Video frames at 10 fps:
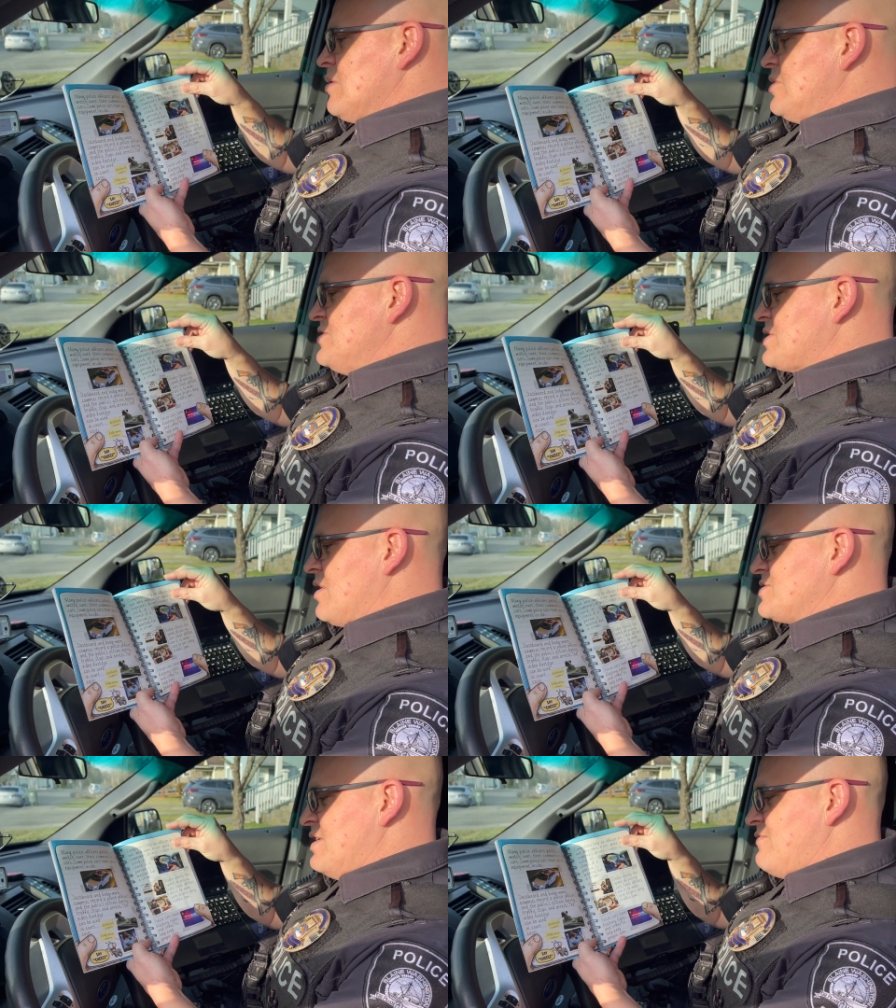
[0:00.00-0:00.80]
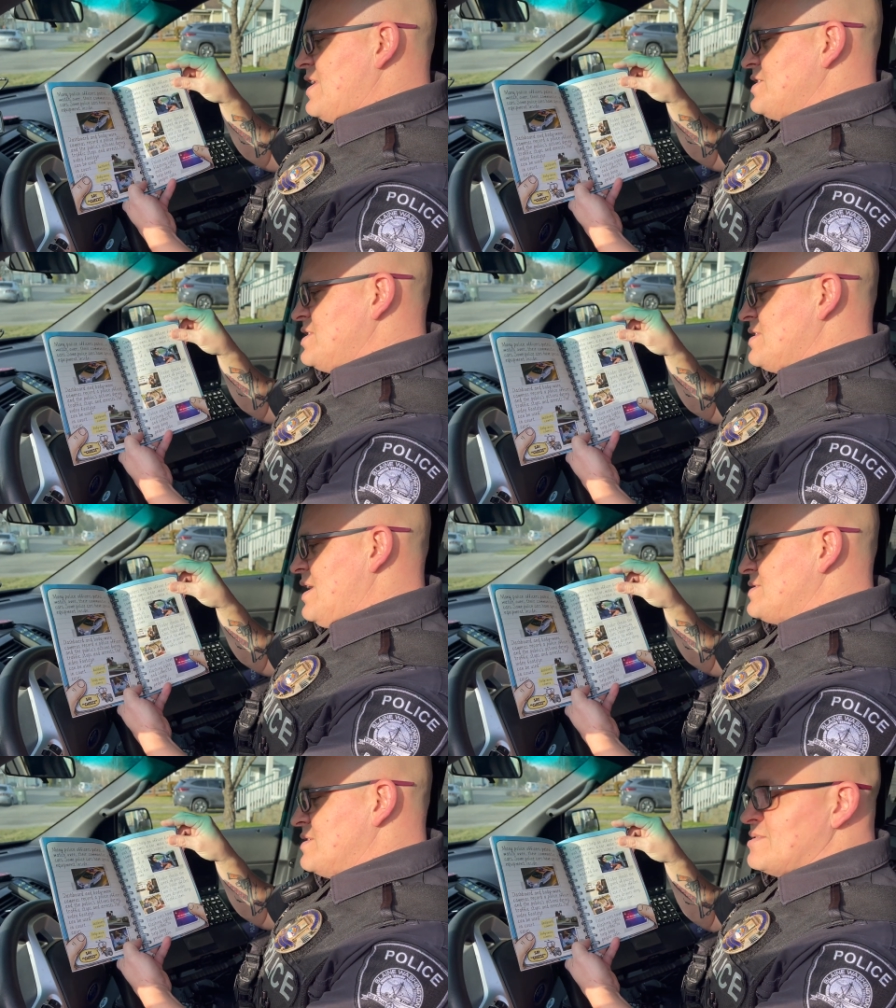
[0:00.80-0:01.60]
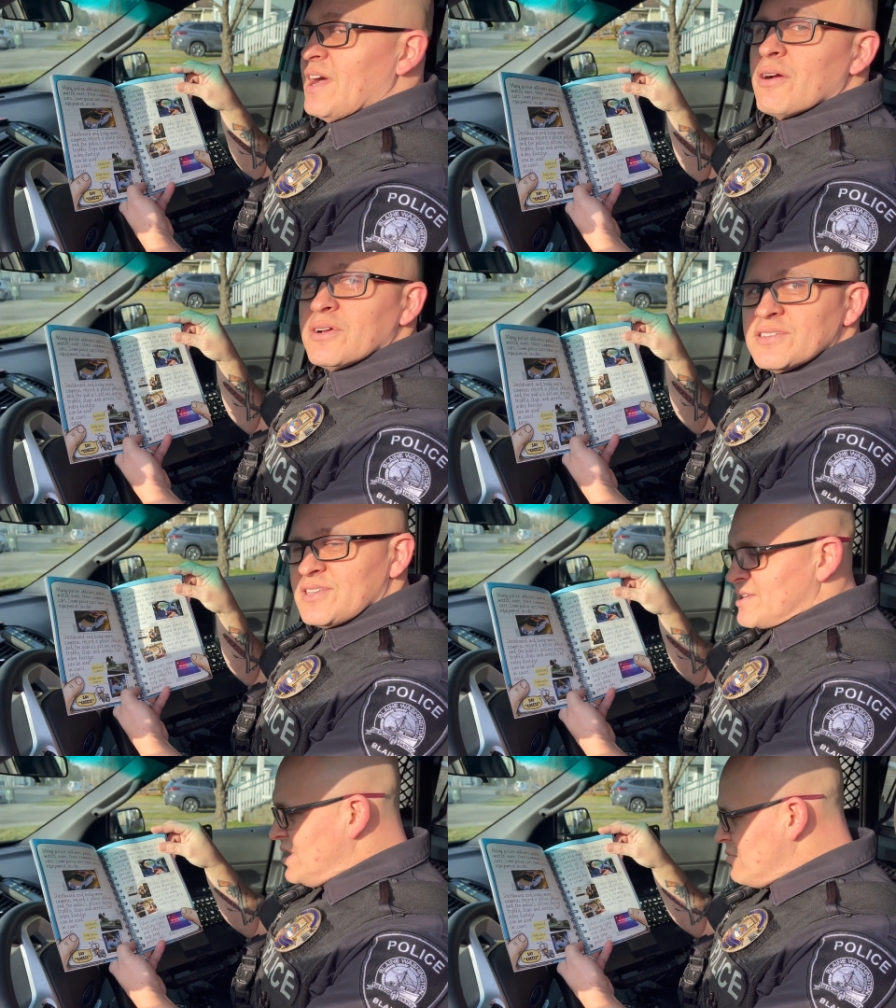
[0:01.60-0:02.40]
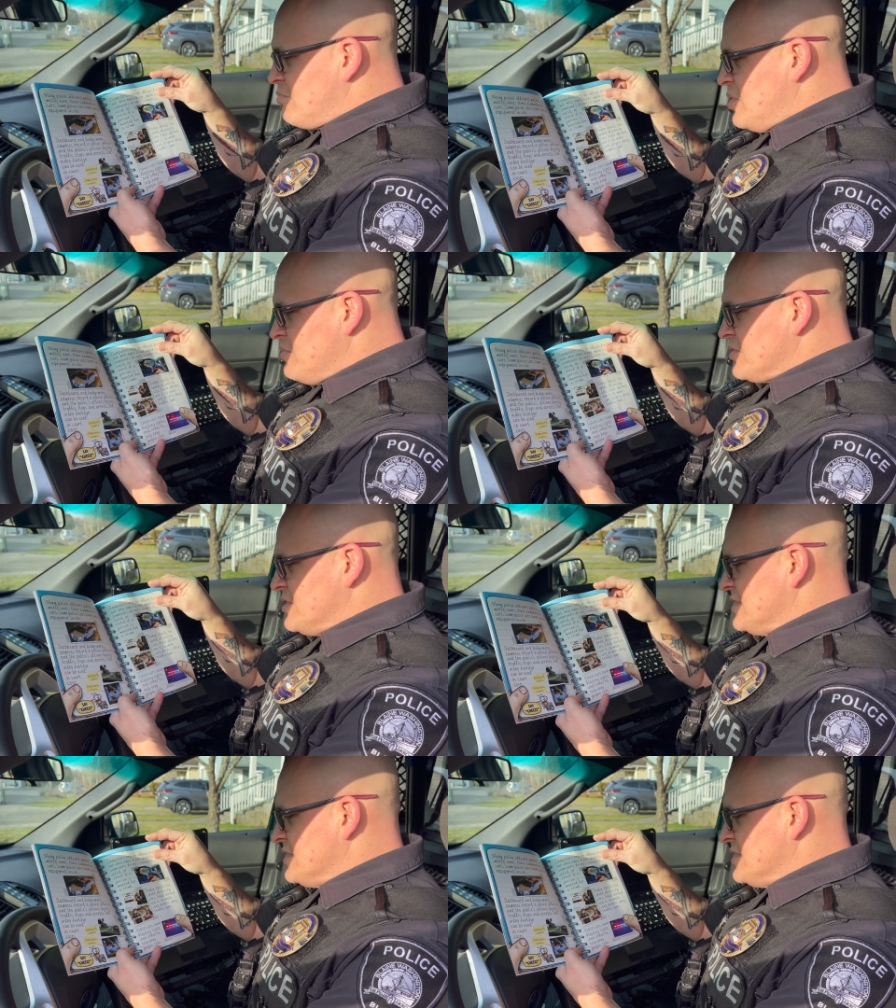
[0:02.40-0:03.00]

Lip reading: Police cars have flashing lights and sirens to keep people